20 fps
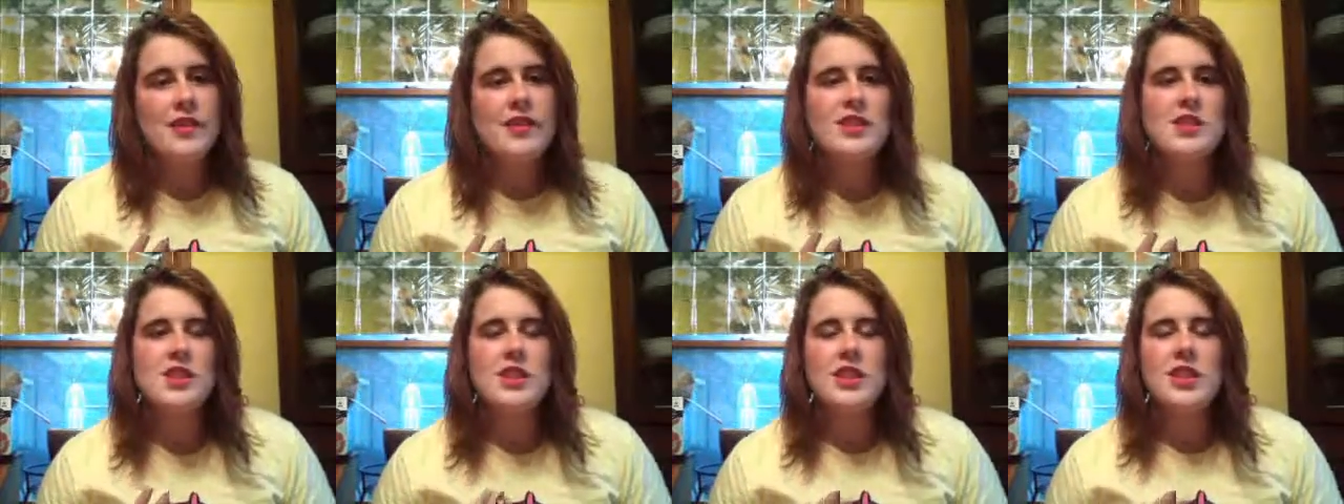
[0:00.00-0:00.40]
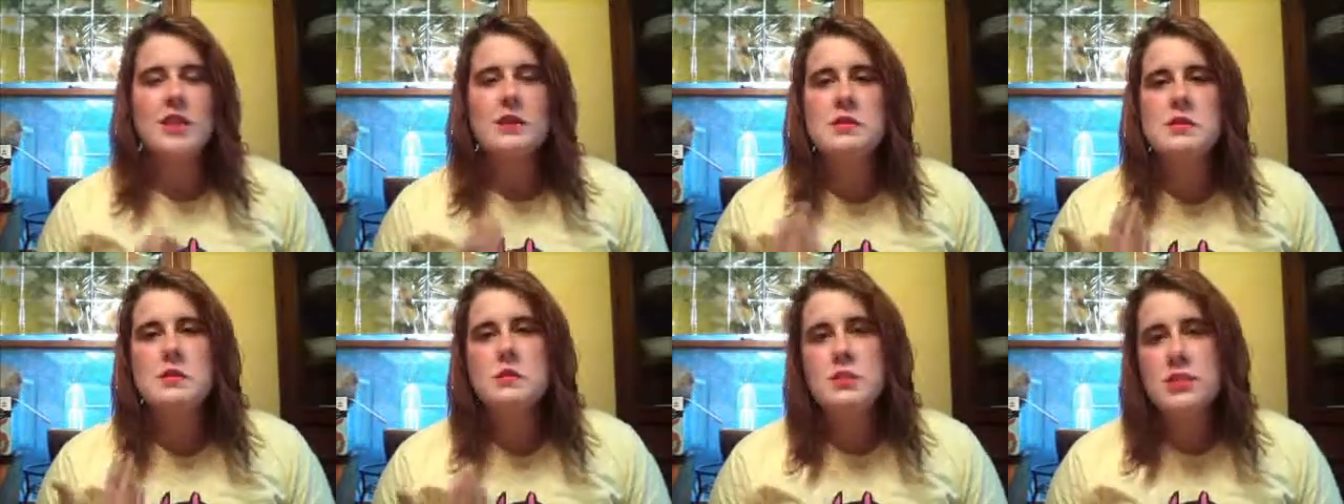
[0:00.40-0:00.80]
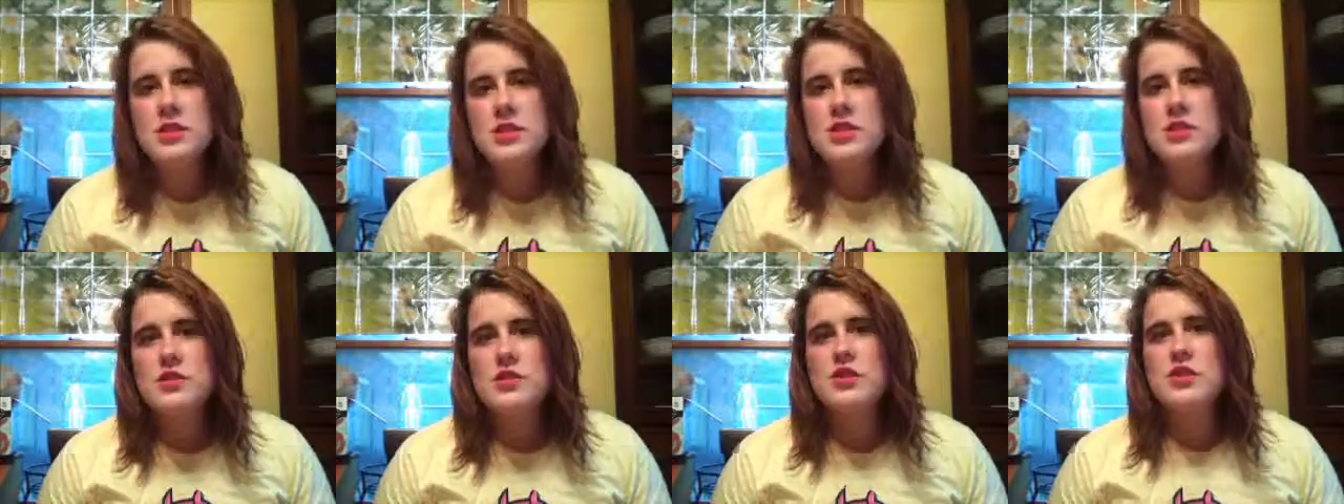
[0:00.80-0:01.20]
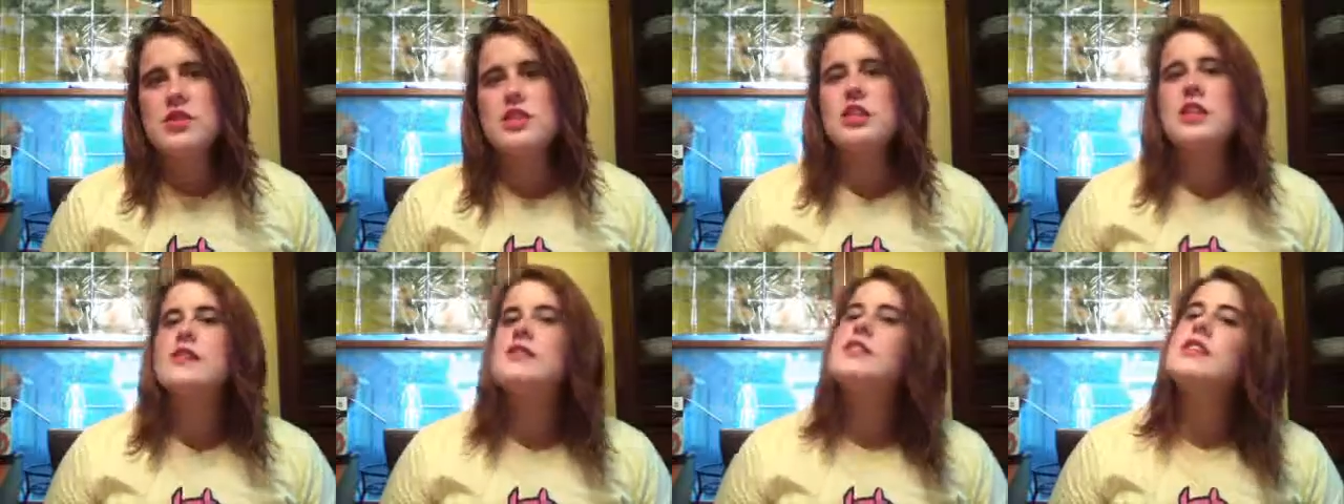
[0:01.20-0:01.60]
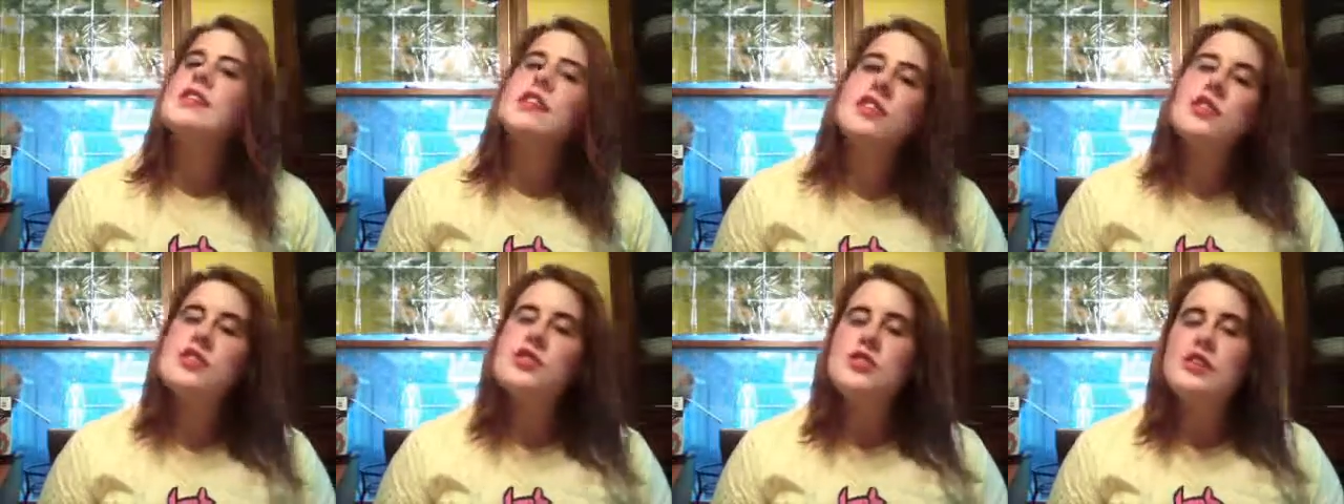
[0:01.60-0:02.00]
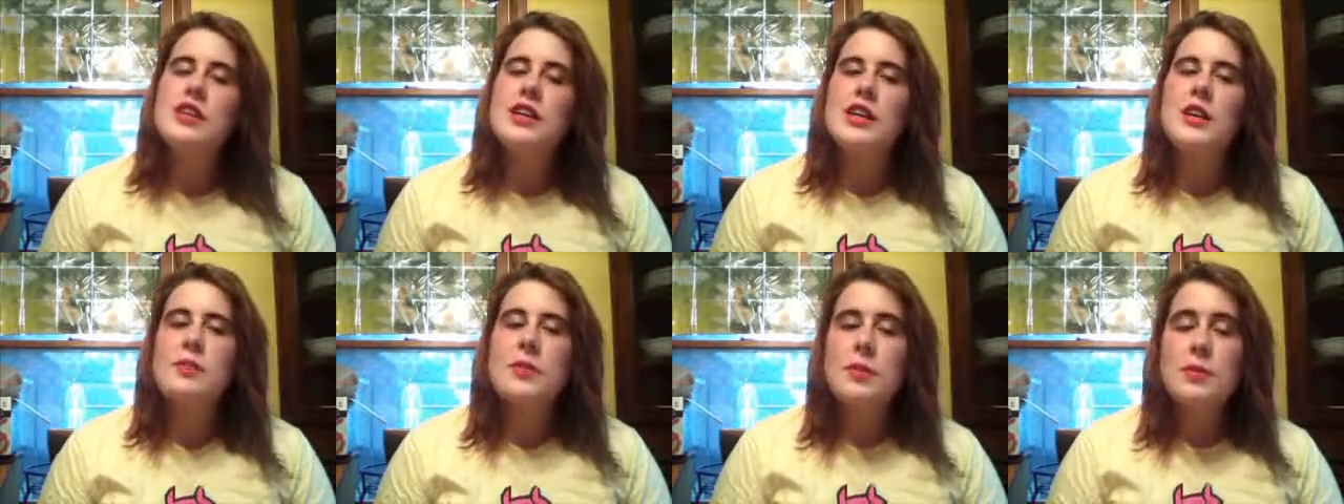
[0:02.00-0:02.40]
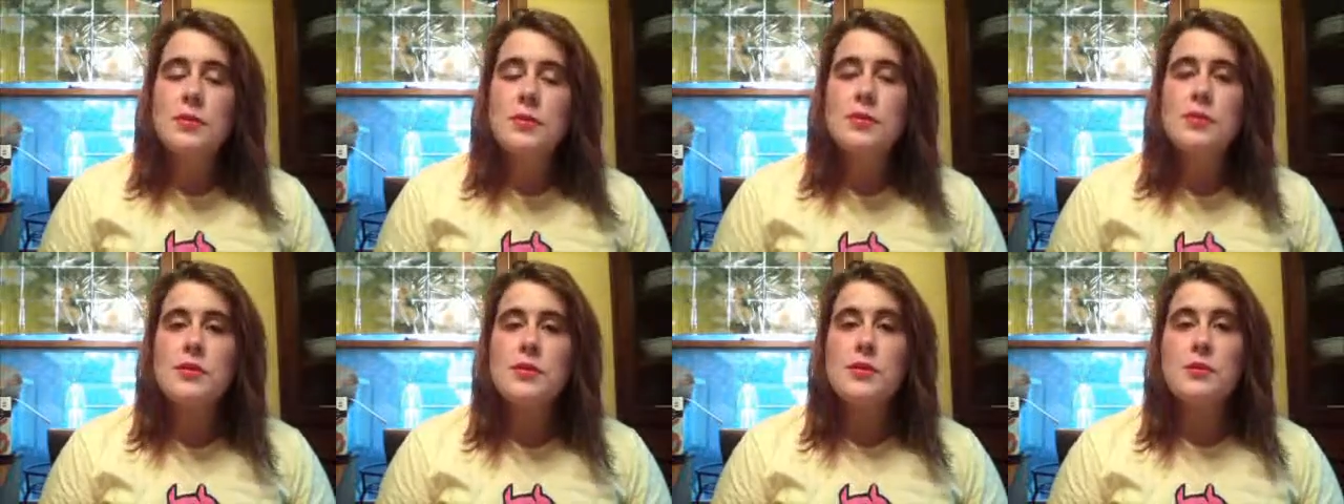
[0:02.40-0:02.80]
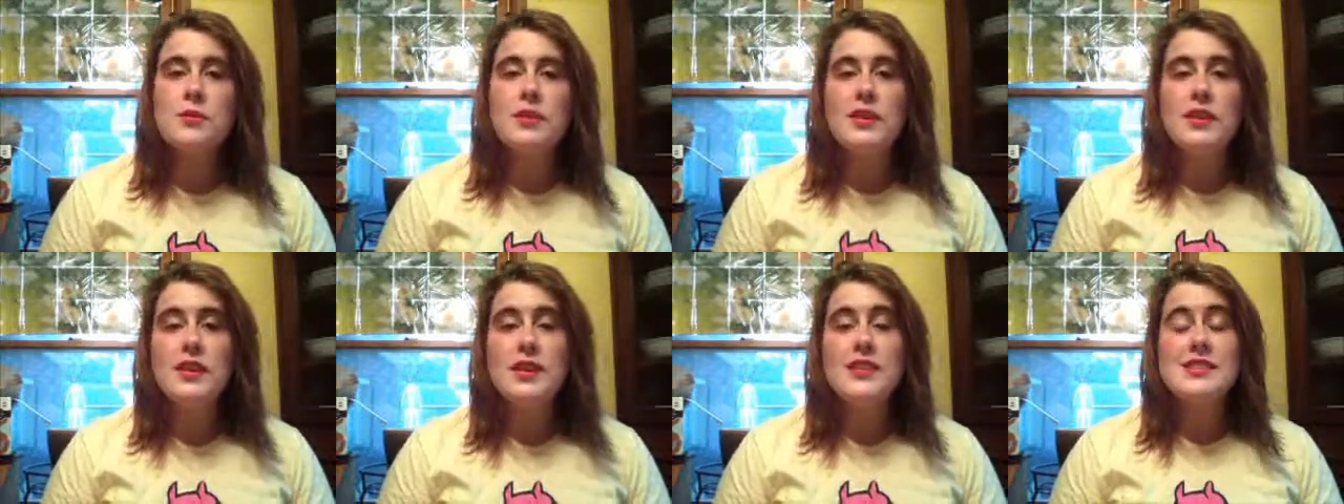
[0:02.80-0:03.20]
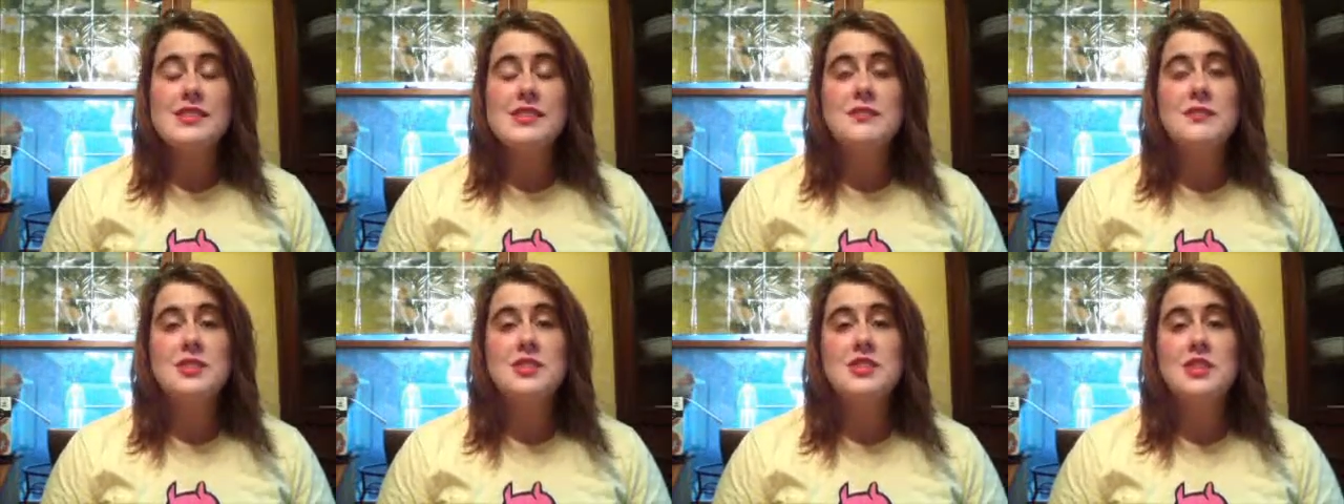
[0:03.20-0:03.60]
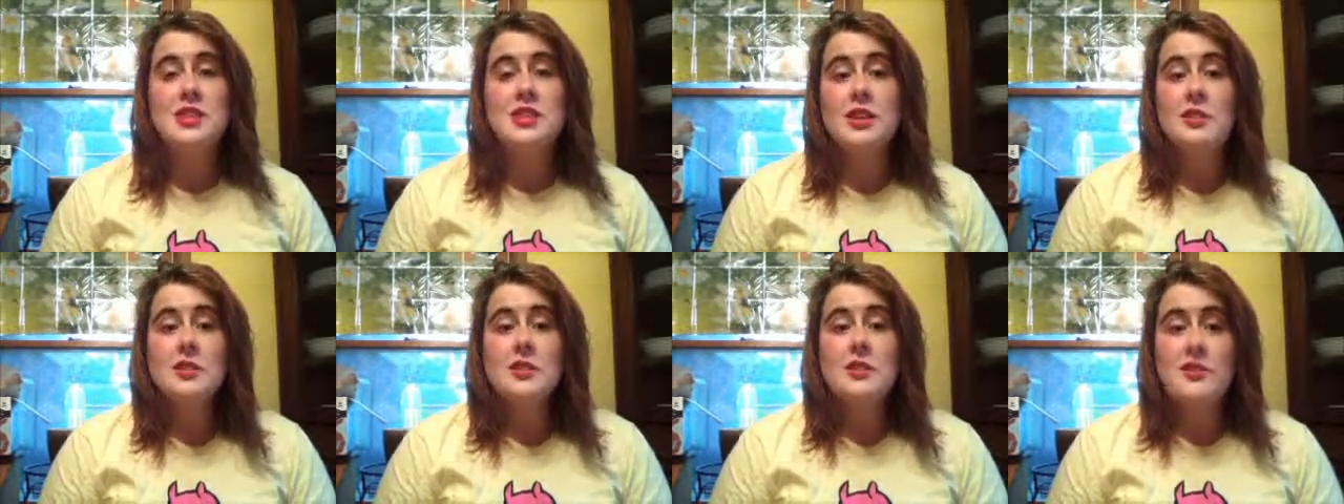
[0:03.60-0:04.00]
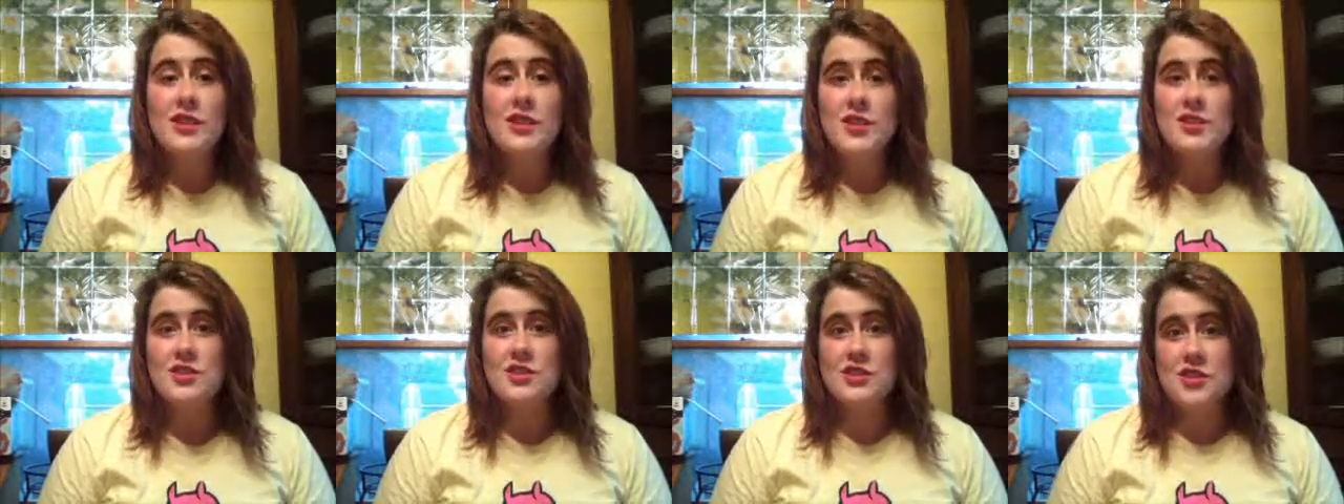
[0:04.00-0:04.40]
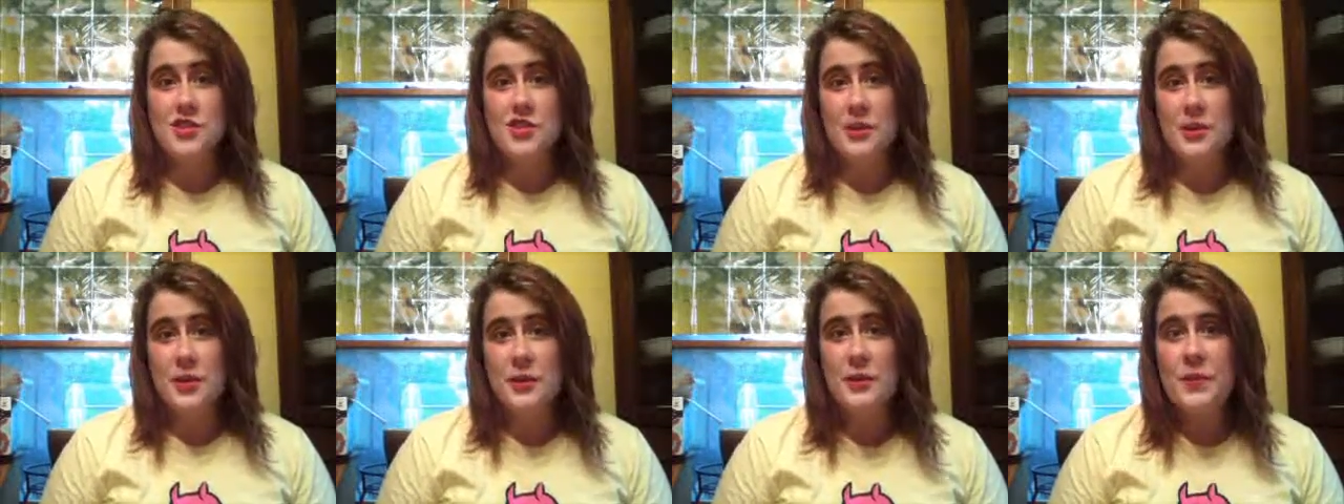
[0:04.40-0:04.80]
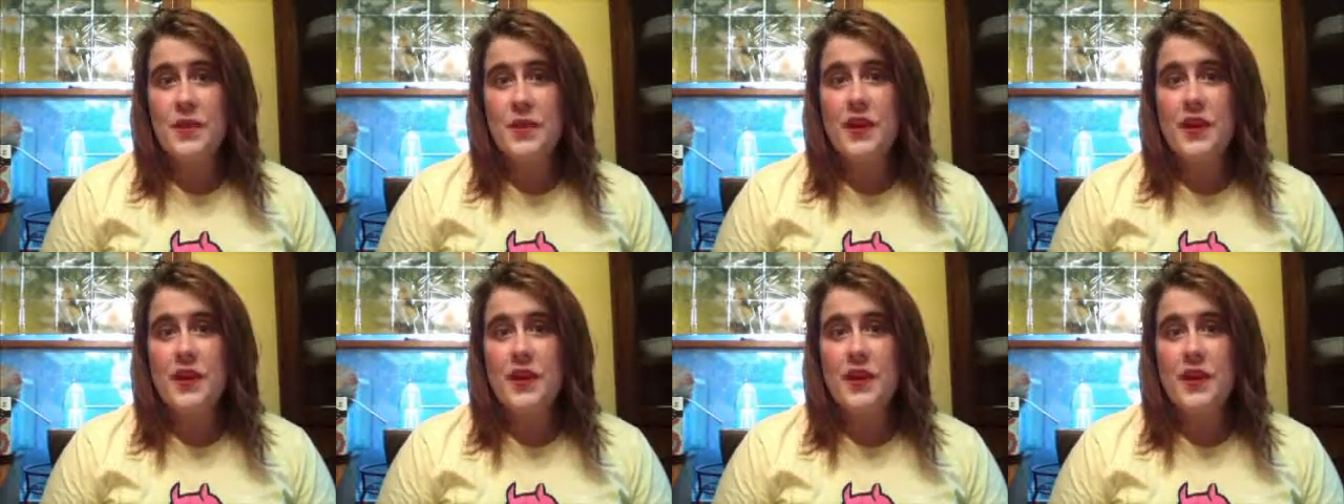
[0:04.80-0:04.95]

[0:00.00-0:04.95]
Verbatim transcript: that she loves mystery, she loves intrigue, and people don't realize how much she loves adventure too.